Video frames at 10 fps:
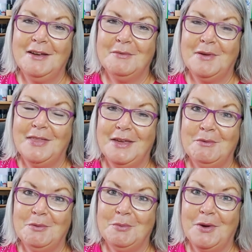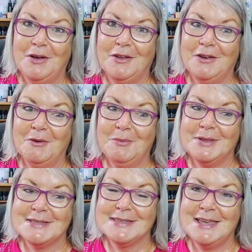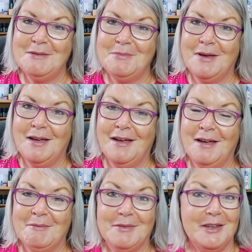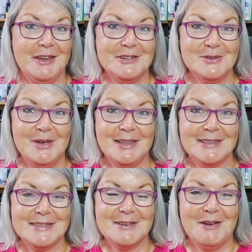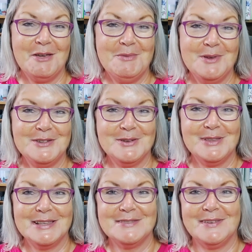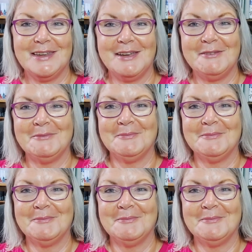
Whether it will work or not, we'll see, but I'm going to enjoy it. So I hope you enjoyed this video.